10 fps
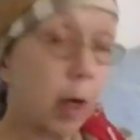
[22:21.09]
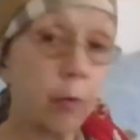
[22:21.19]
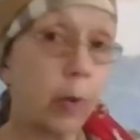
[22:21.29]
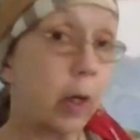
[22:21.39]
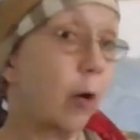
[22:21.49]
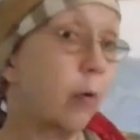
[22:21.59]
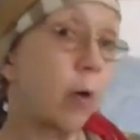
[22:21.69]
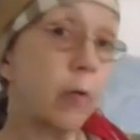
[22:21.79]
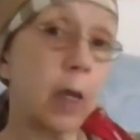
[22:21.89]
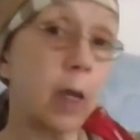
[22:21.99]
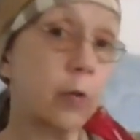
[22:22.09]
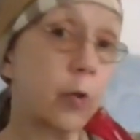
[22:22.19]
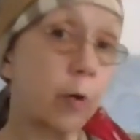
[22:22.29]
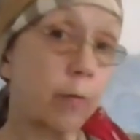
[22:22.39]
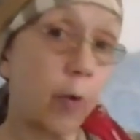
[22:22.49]
And if we don't know the
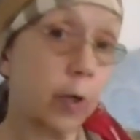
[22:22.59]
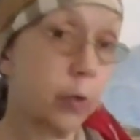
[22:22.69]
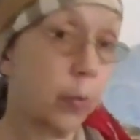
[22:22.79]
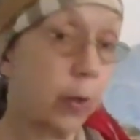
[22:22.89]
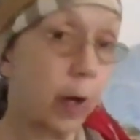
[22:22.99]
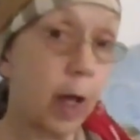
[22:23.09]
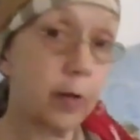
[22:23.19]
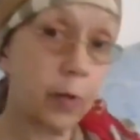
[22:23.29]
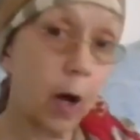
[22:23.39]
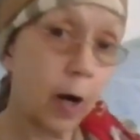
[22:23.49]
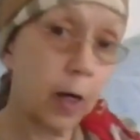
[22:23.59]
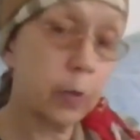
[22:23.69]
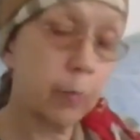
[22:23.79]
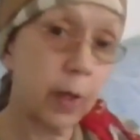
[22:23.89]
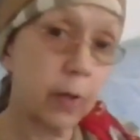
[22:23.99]
answer, of course, we could ask our
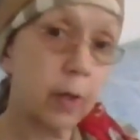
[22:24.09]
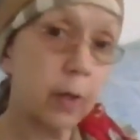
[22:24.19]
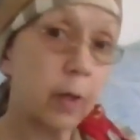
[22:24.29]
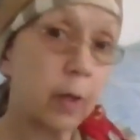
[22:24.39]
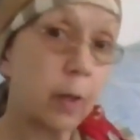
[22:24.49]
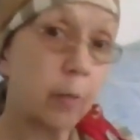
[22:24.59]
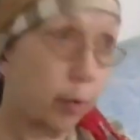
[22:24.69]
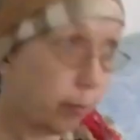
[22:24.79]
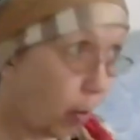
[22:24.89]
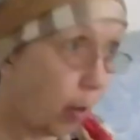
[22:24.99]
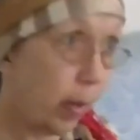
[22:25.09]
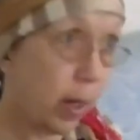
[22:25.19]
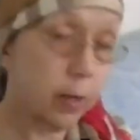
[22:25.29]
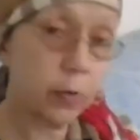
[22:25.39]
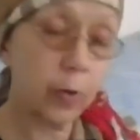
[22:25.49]
husband before we
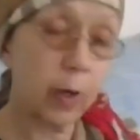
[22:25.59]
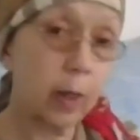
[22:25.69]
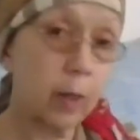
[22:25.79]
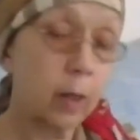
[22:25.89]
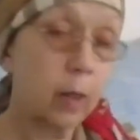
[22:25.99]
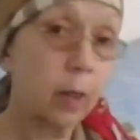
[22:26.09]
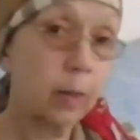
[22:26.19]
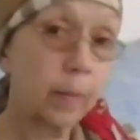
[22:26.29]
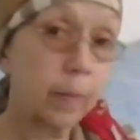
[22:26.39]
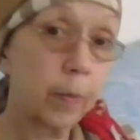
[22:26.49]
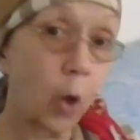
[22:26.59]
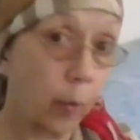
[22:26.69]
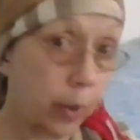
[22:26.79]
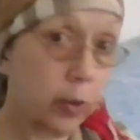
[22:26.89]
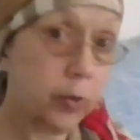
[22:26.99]
answer it. Or
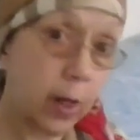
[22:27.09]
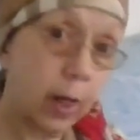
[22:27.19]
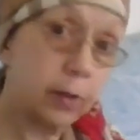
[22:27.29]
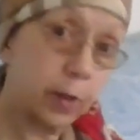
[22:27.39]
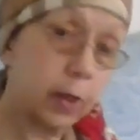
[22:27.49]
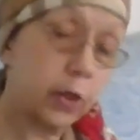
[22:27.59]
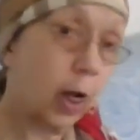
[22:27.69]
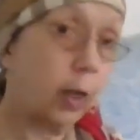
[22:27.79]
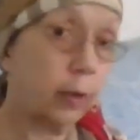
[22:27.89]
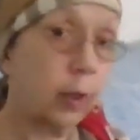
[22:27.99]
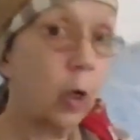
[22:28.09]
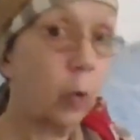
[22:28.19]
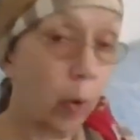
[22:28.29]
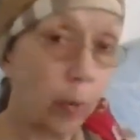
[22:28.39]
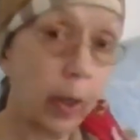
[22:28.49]
we could say to the child,
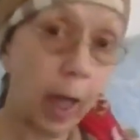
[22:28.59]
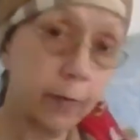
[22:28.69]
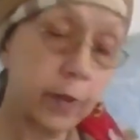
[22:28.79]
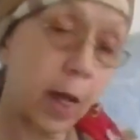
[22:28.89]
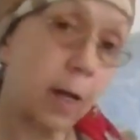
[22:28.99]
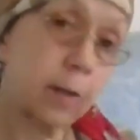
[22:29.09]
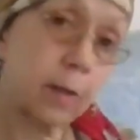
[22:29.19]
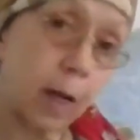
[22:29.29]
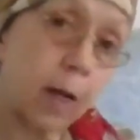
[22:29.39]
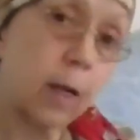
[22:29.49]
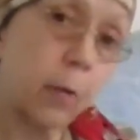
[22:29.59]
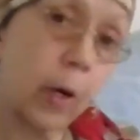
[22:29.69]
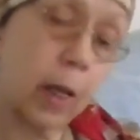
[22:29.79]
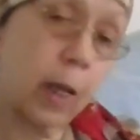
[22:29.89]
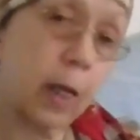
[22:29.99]
well, we'll have to ask Daddy
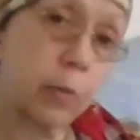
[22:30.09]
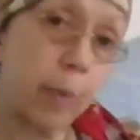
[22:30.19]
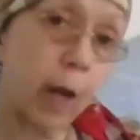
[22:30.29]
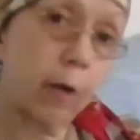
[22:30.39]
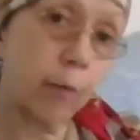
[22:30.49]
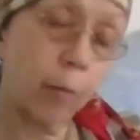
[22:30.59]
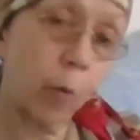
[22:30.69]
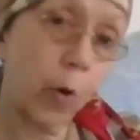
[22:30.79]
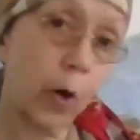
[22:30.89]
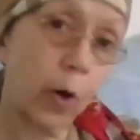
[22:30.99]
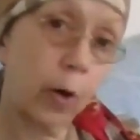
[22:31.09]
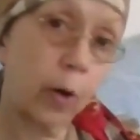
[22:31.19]
when he gets back from work.